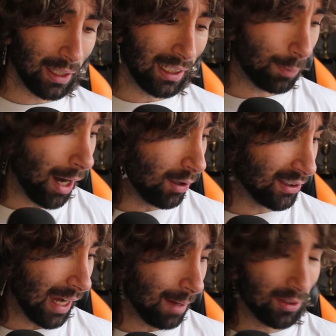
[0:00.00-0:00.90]
but his
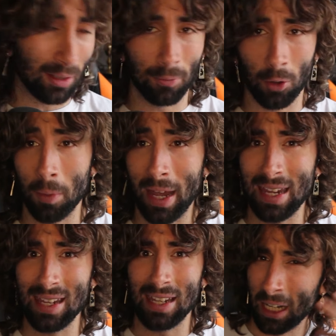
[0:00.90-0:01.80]
powers came to him from
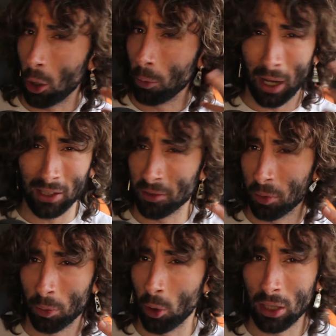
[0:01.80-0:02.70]
a
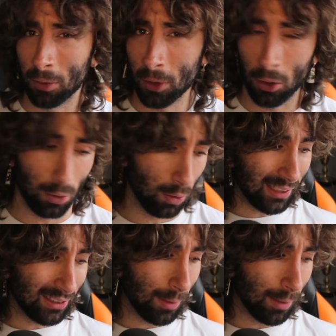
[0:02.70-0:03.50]
incomprehensible point of view. He